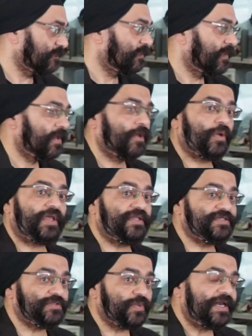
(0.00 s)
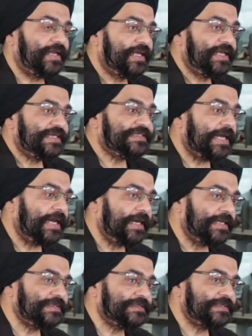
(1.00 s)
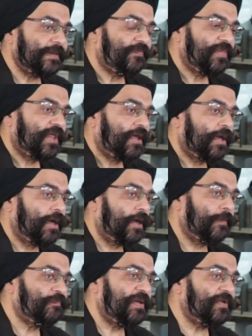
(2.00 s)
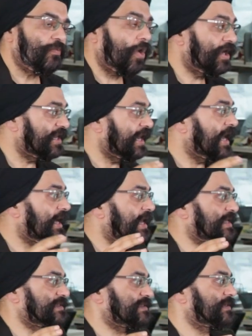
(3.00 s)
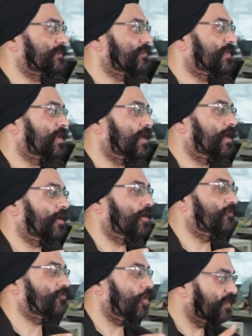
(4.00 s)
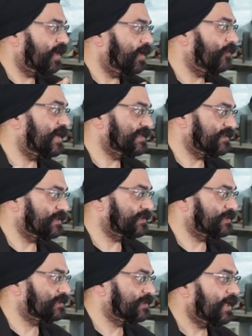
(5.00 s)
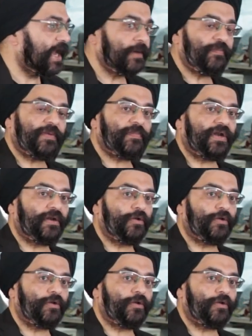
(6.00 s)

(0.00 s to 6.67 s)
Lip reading: Okay, this is one. Second is people want the latest from their devices, and people